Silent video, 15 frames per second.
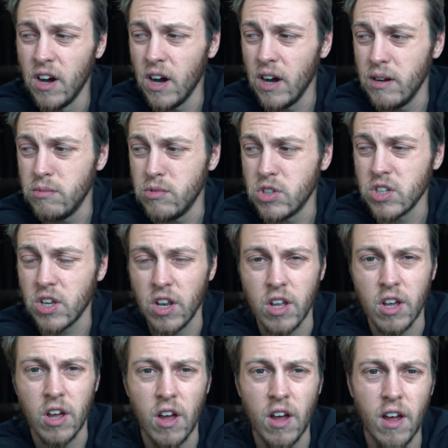I'm just going
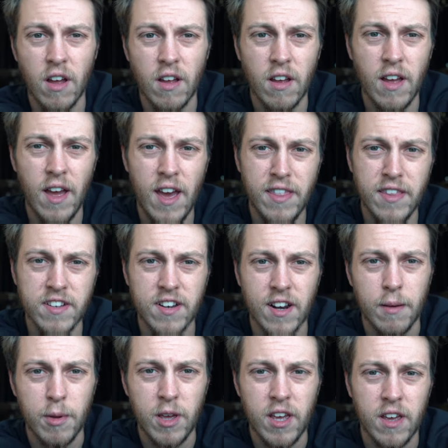to end this
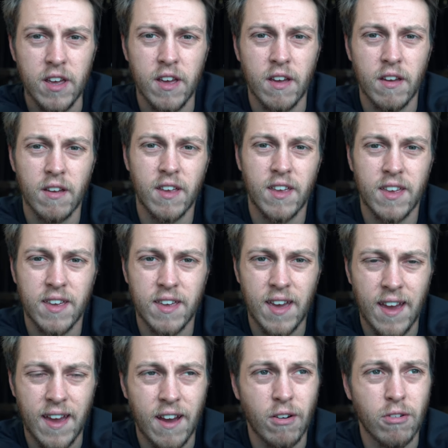clip here,
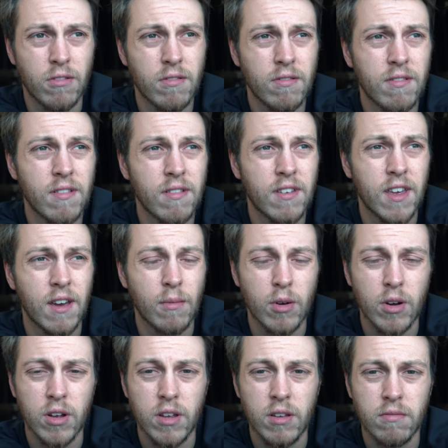get out, get
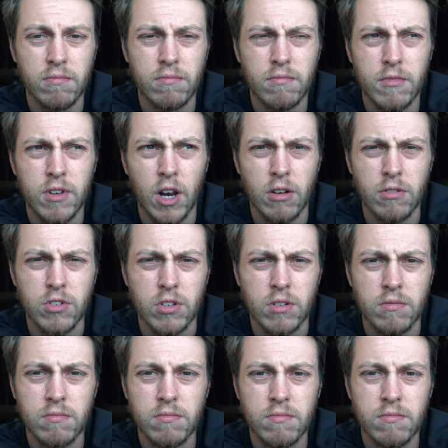my clothes
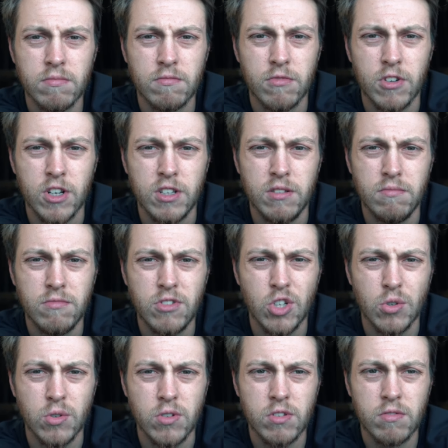on, Running
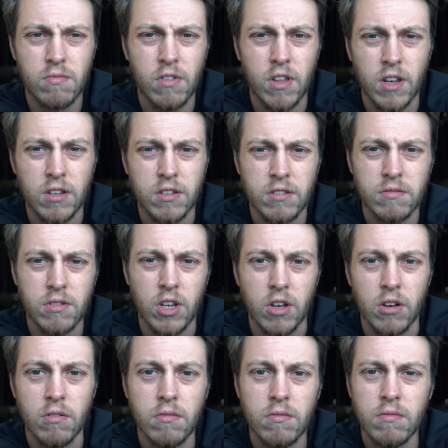shorts, things, you
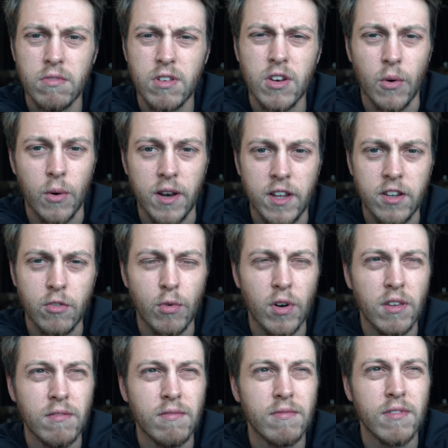know. You know what I need to
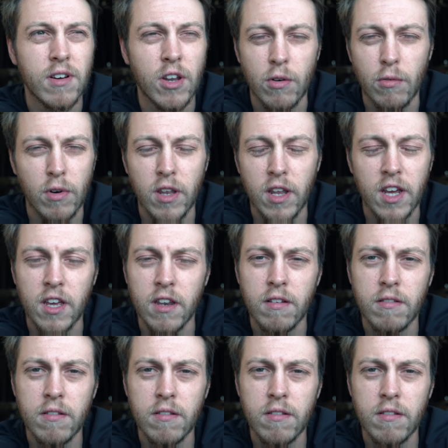run. I don't run naked.